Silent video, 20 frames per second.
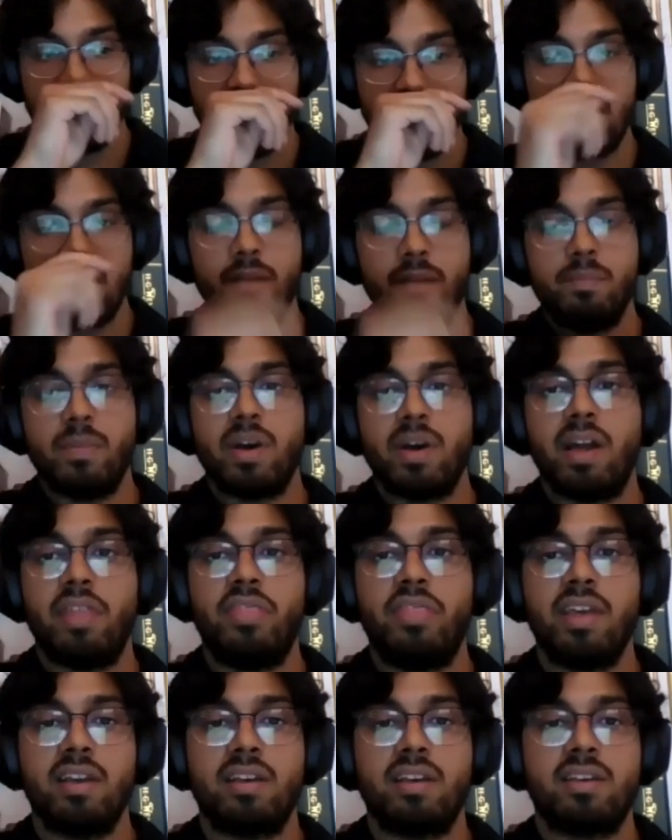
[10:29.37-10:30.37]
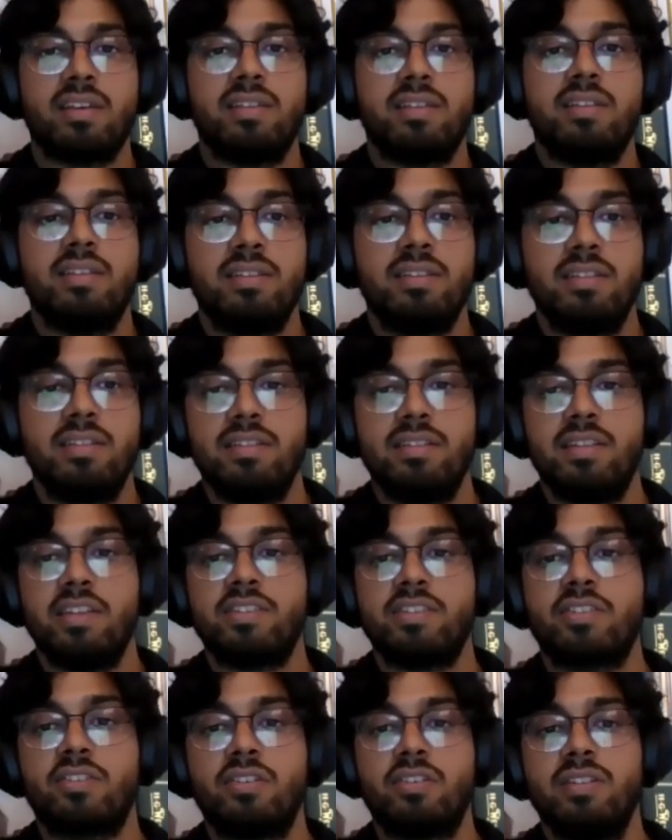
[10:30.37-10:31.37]
I think
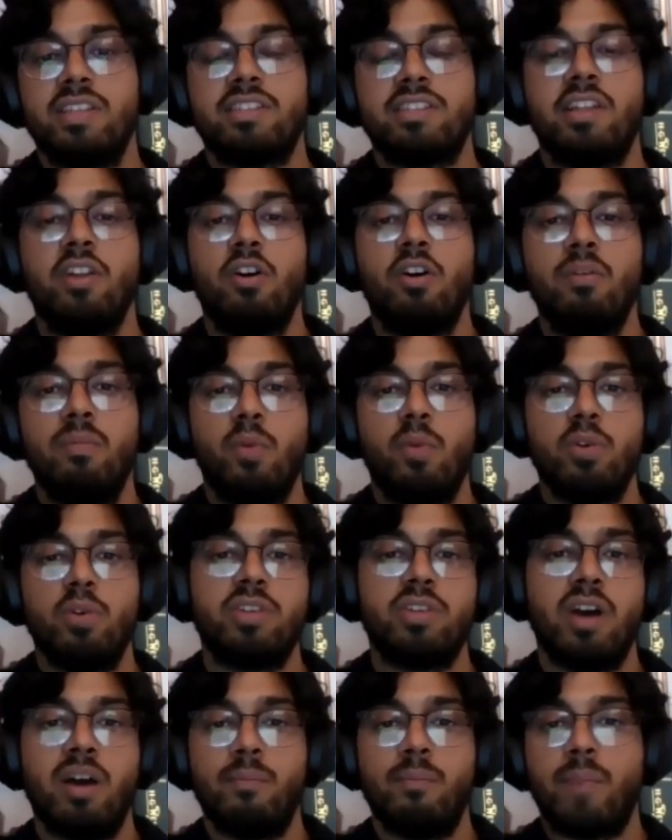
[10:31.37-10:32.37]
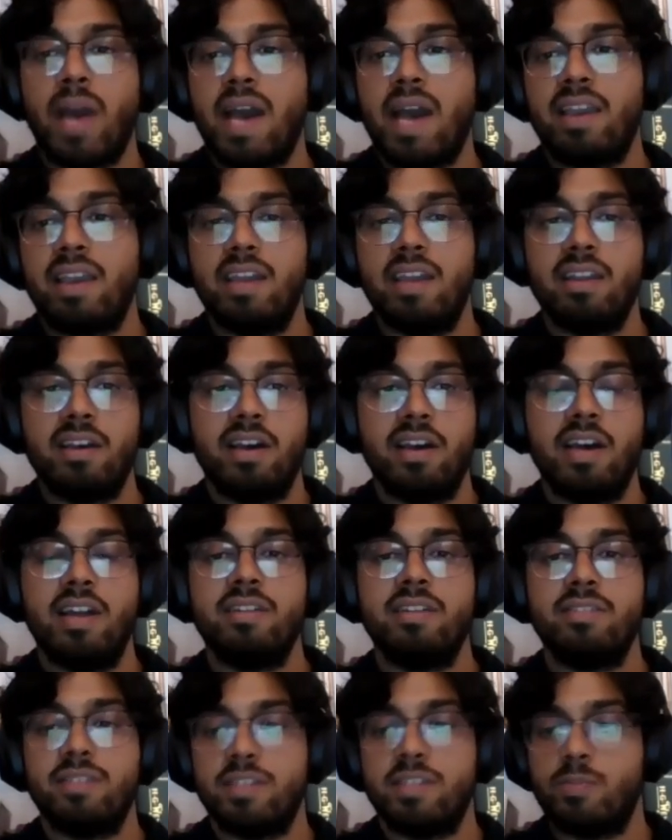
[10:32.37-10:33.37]
there's a lot more to unpack, and
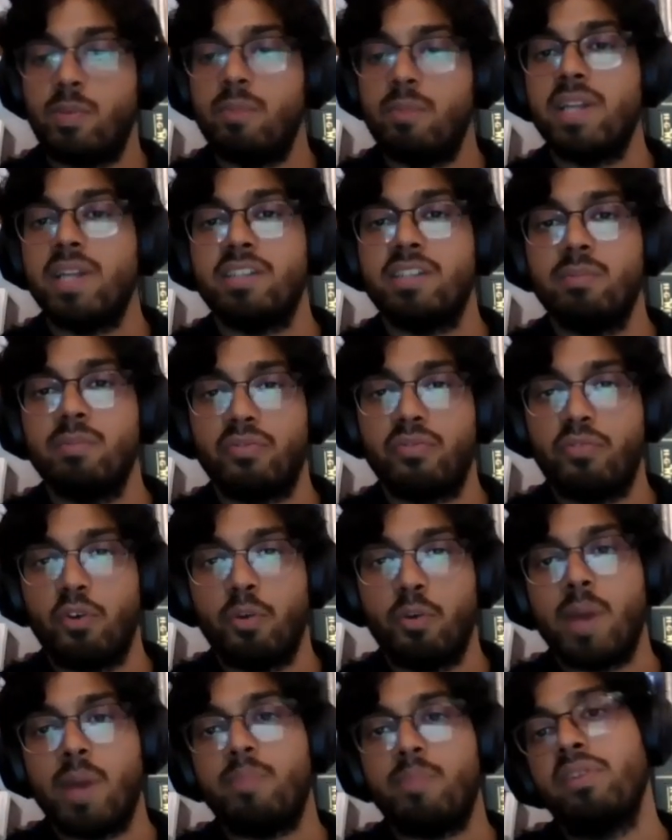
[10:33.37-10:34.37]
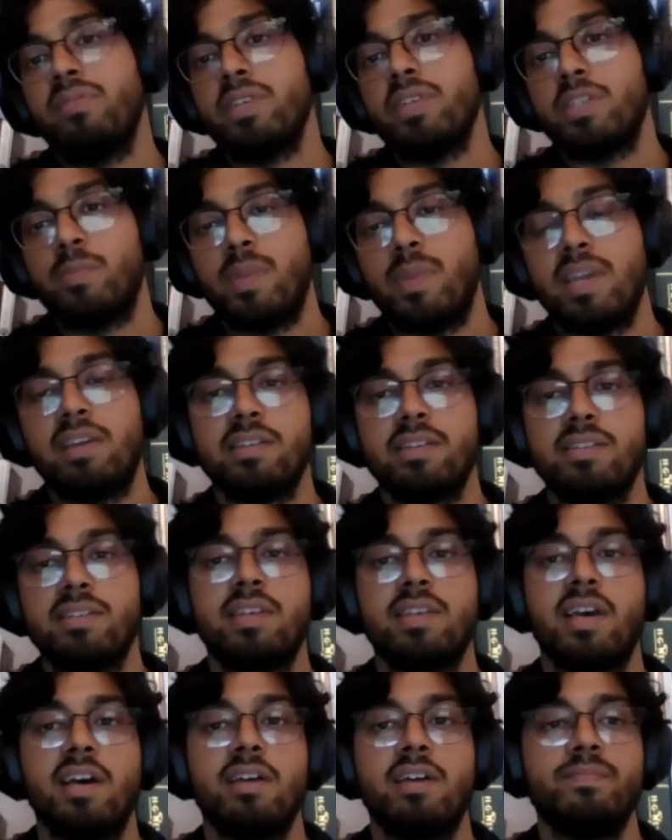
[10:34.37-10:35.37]
it's been mentioned before by previous speakers.
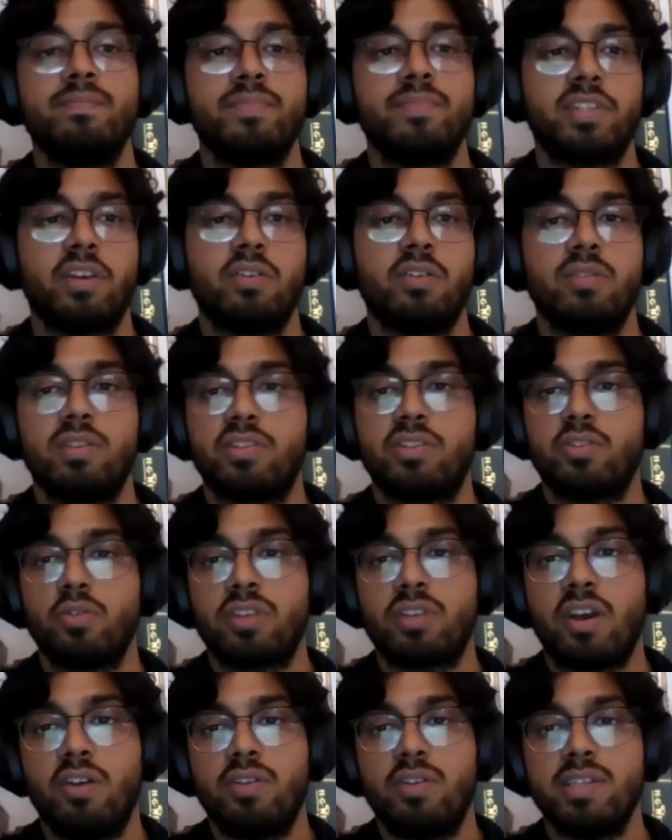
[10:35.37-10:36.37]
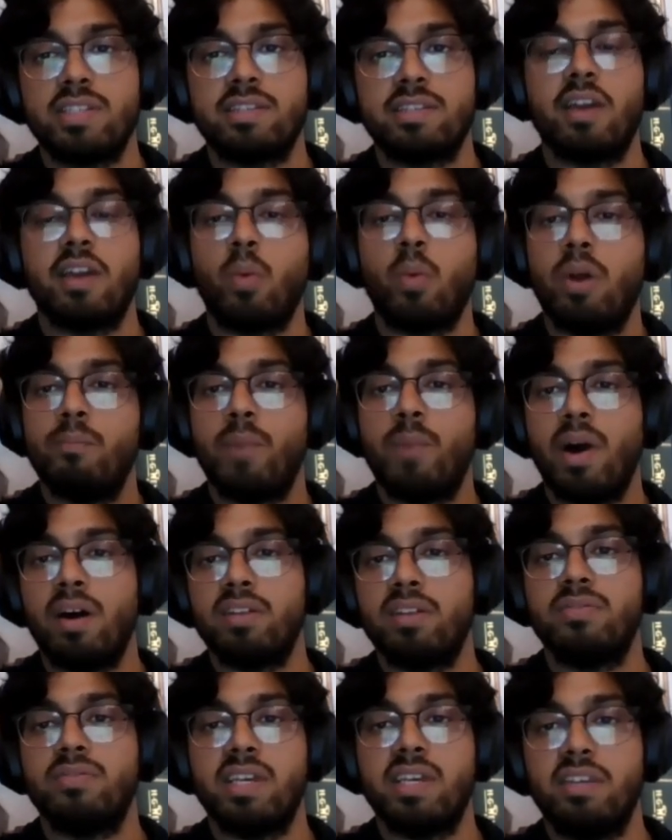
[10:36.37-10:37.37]
So the source code is like one
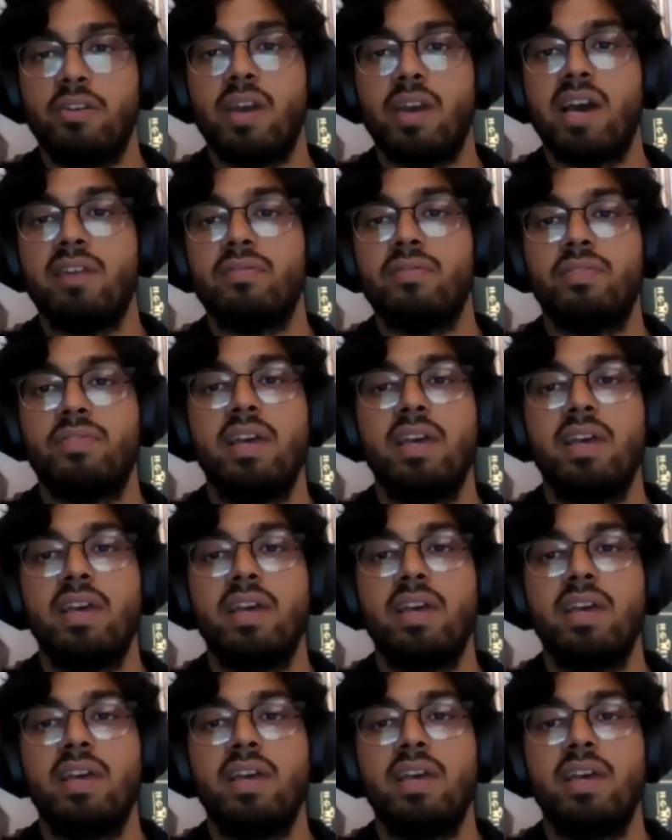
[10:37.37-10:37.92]
part of it. You have